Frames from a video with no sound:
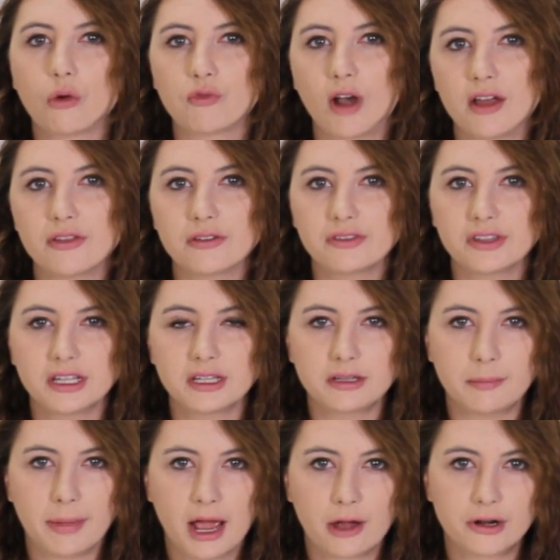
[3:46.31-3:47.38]
rather than
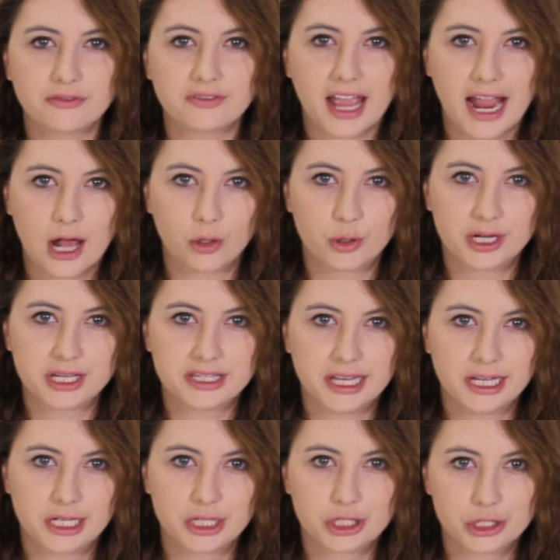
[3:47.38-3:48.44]
the amount of calories
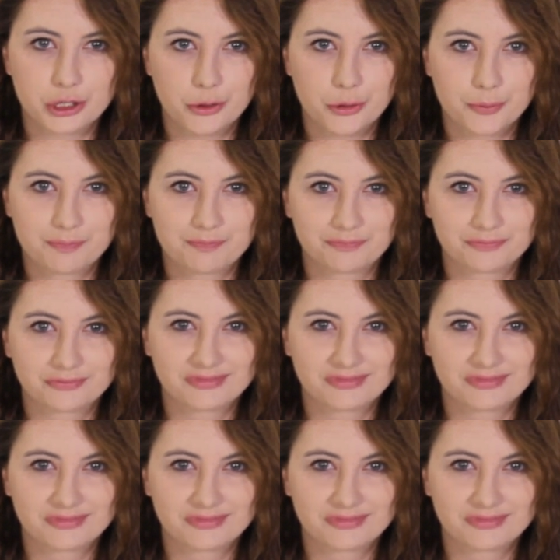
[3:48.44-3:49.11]
they consume.